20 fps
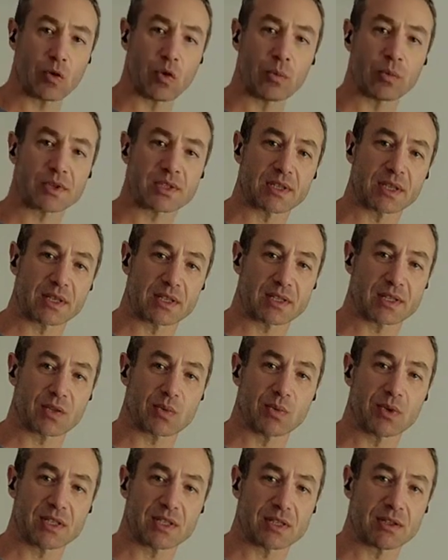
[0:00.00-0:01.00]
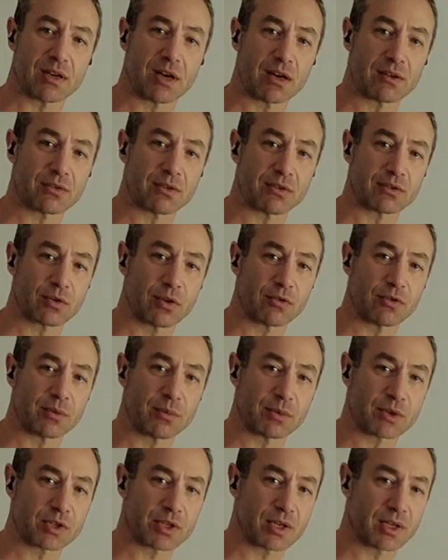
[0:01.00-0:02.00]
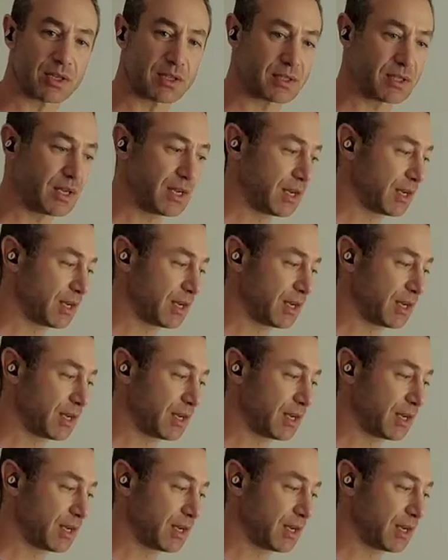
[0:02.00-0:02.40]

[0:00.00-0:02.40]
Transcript: almost like Swiss knife of coffee machines